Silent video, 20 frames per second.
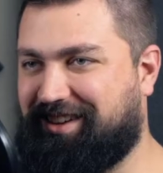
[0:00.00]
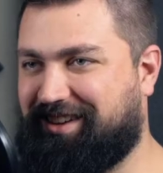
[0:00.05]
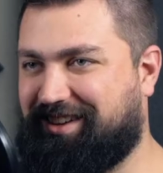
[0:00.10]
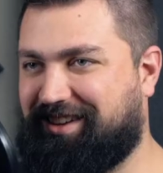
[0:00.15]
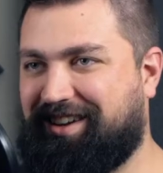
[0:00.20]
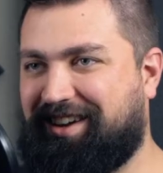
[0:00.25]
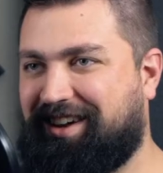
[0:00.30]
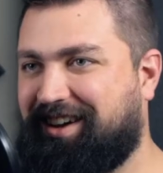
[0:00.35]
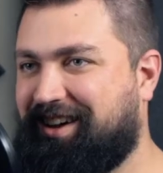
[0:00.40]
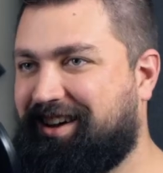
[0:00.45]

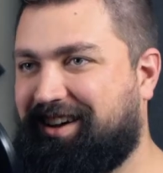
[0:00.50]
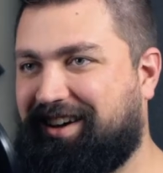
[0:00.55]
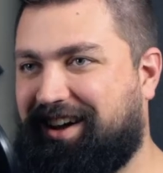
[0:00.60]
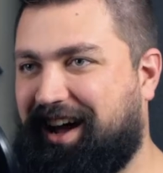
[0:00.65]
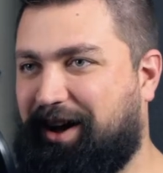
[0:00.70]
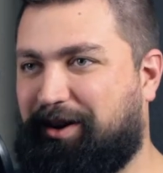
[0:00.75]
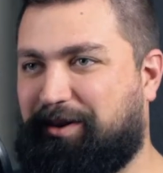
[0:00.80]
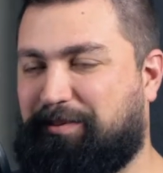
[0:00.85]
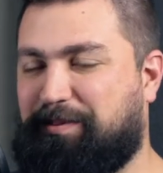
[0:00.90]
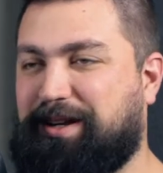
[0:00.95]
and
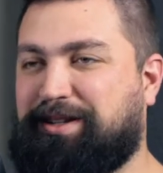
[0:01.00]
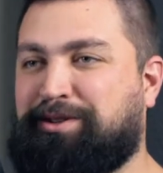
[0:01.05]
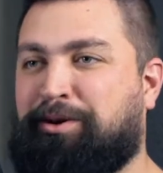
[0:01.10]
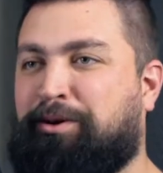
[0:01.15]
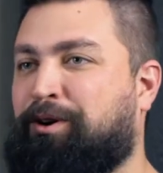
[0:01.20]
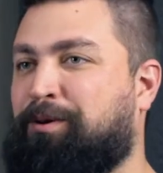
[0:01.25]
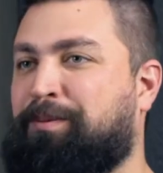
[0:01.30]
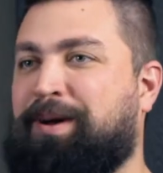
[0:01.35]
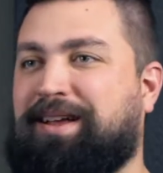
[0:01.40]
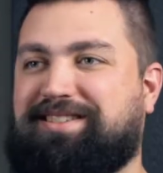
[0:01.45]
I would be
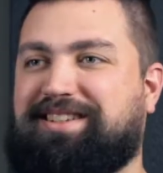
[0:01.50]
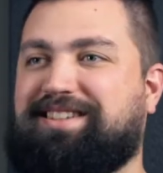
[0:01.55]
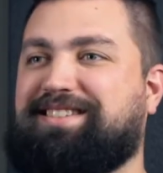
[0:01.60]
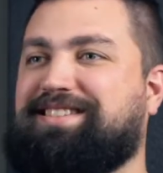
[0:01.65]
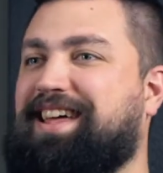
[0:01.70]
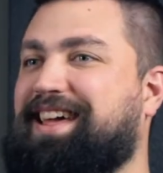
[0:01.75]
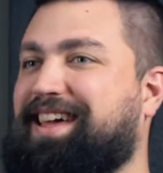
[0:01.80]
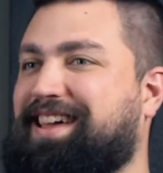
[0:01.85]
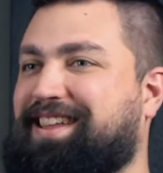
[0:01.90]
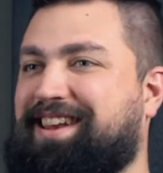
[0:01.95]
tormented
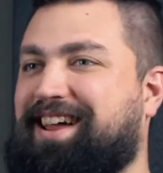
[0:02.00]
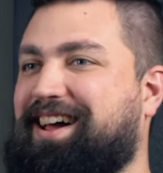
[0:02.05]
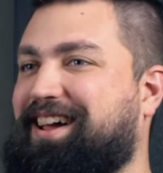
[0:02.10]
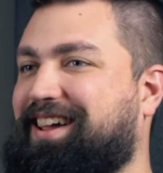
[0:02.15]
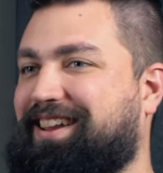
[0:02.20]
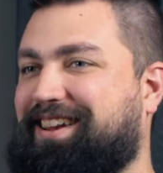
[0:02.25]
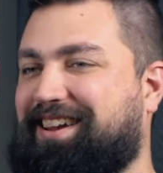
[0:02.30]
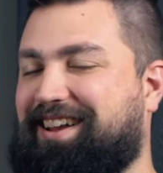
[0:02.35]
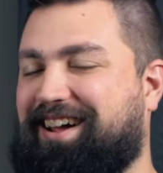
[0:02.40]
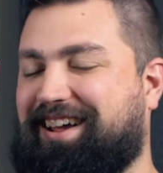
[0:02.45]
day and
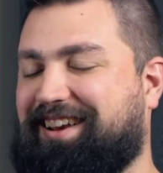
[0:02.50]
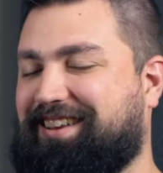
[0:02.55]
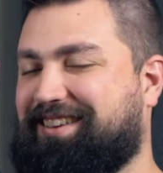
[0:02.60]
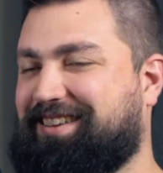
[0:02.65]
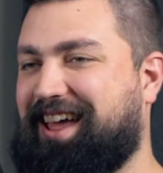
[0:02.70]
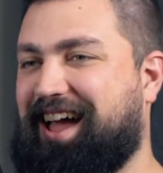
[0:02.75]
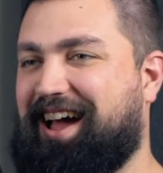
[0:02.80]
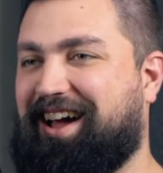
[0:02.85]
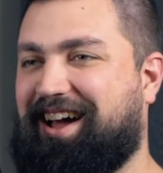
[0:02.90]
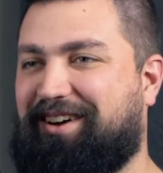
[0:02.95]
night.
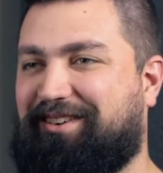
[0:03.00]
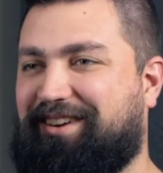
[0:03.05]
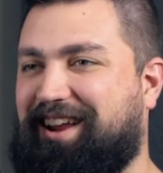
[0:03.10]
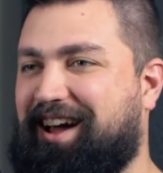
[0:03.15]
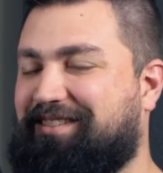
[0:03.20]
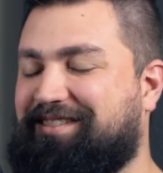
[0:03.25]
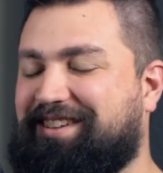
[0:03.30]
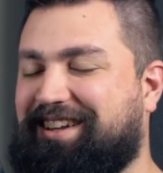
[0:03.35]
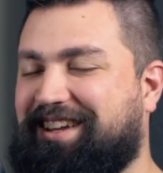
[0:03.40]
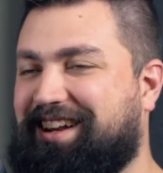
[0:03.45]
I would
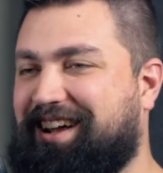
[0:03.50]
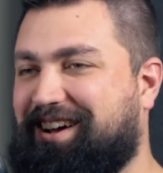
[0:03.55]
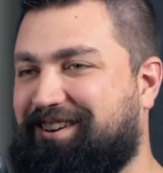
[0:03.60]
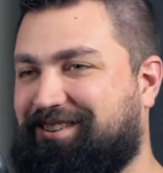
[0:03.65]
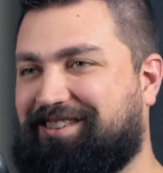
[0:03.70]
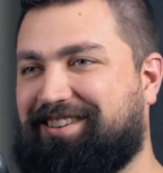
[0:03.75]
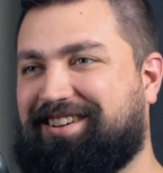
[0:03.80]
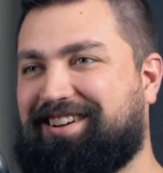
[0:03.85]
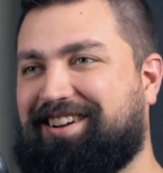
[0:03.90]
have to get out.